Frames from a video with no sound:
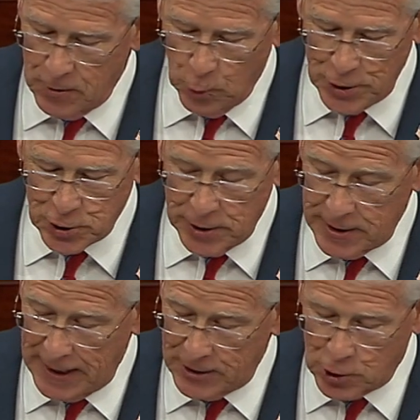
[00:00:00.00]
We
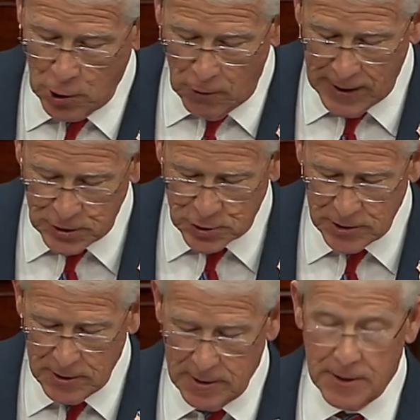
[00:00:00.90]
should encourage
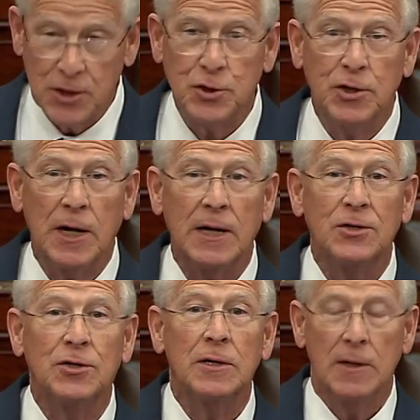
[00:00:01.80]
this
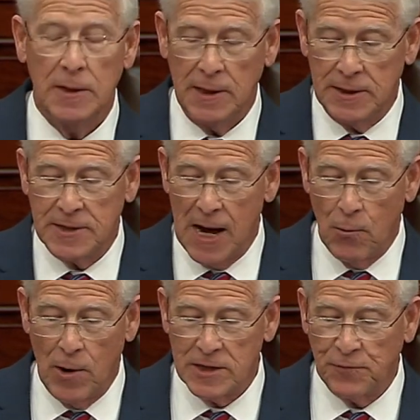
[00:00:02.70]
change in
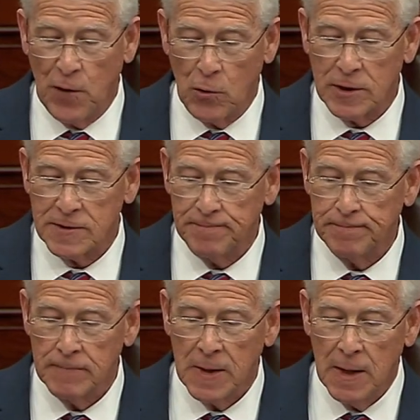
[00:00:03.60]
Taiwan's focus.
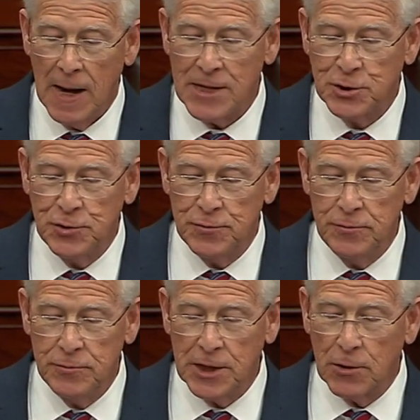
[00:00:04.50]
As
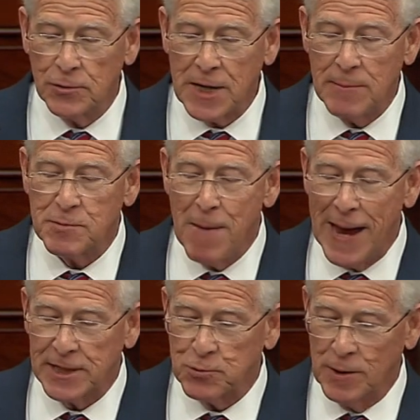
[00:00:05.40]
General James
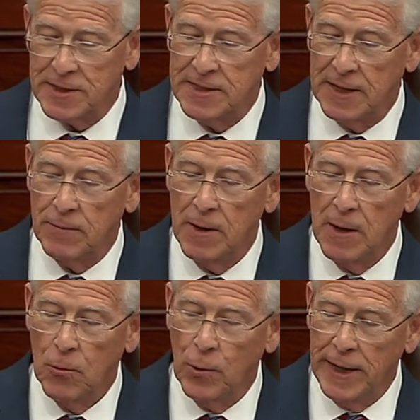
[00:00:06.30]
Mattis once said,
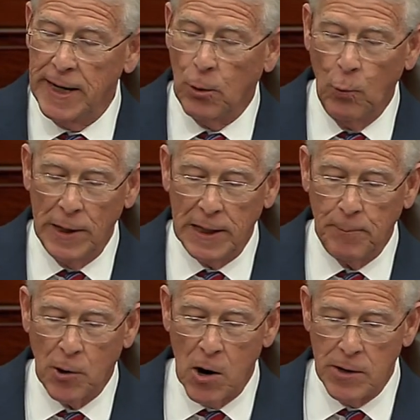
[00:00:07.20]
we need a willing
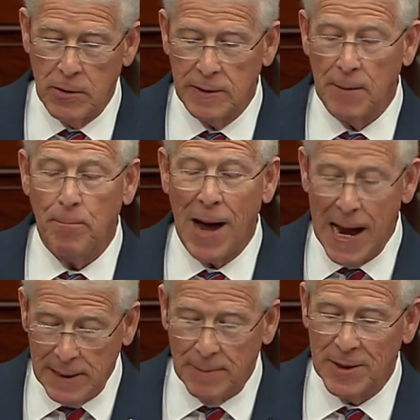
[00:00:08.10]
partner in the
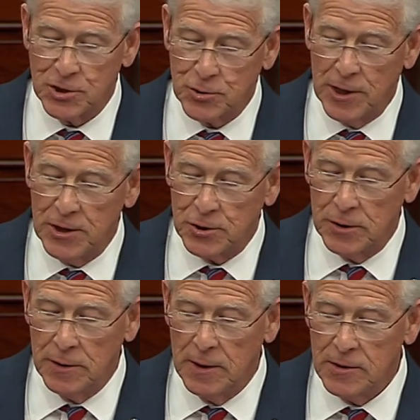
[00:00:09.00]
Biden
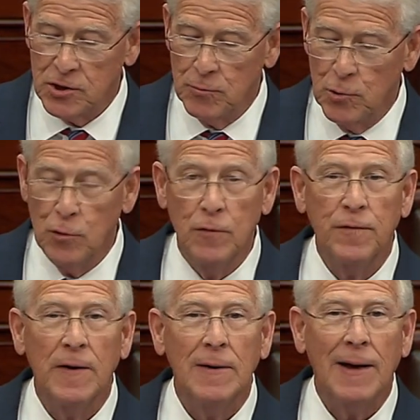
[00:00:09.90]
administration to
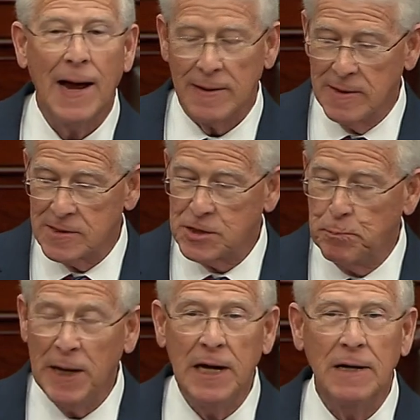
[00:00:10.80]
move at the
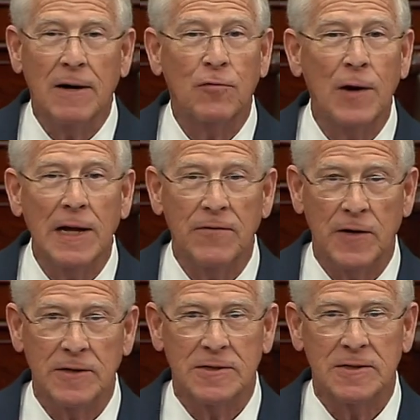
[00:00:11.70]
speed of
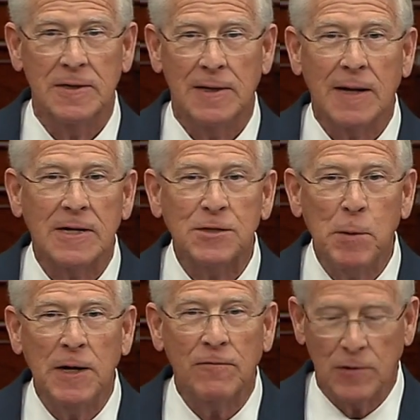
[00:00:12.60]
relevance, at the
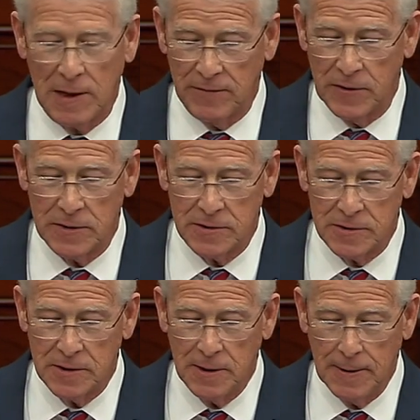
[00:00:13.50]
speed of
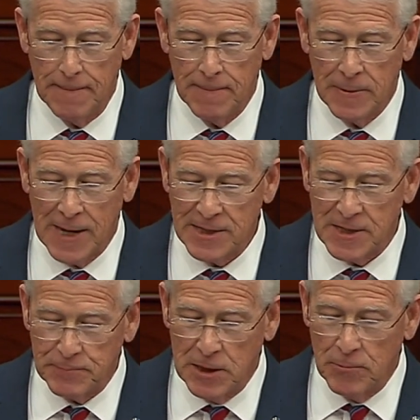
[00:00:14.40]
relevance. Last
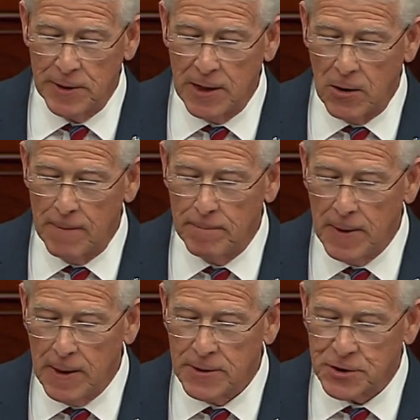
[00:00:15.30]
September, the Armed
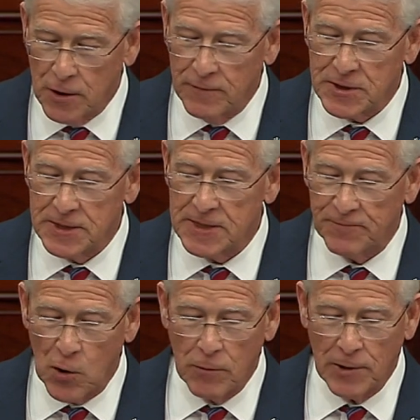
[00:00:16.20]
Services and
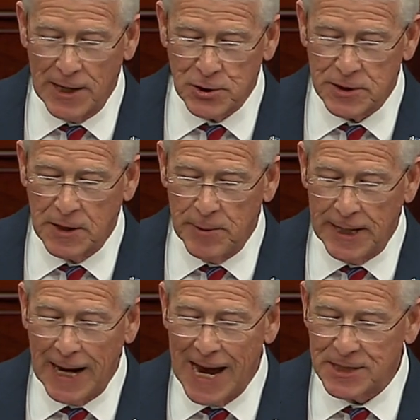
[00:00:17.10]
Foreign Relations
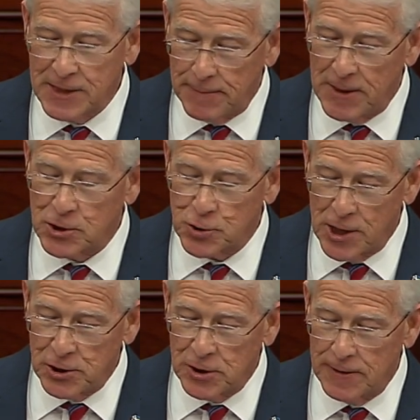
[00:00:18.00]
Committee asked the
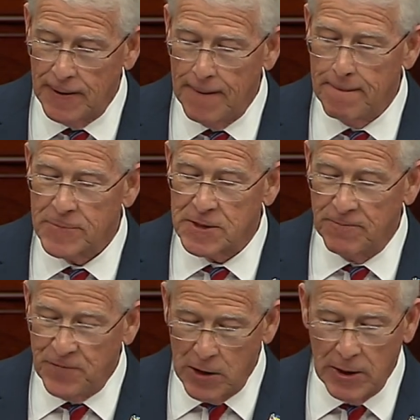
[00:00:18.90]
administration some
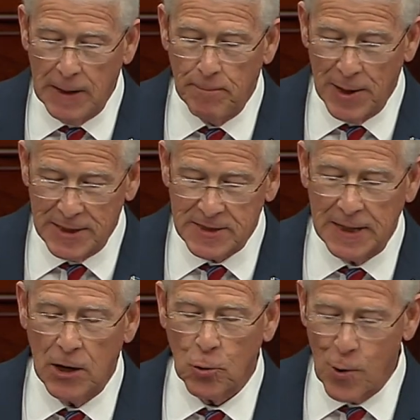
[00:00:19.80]
very basic
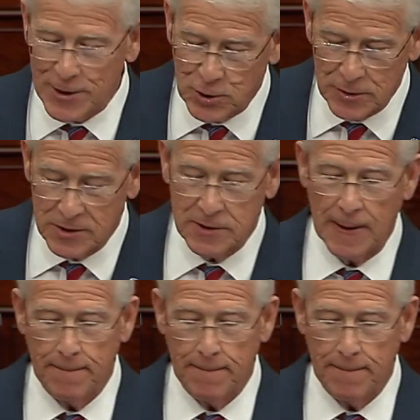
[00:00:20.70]
questions.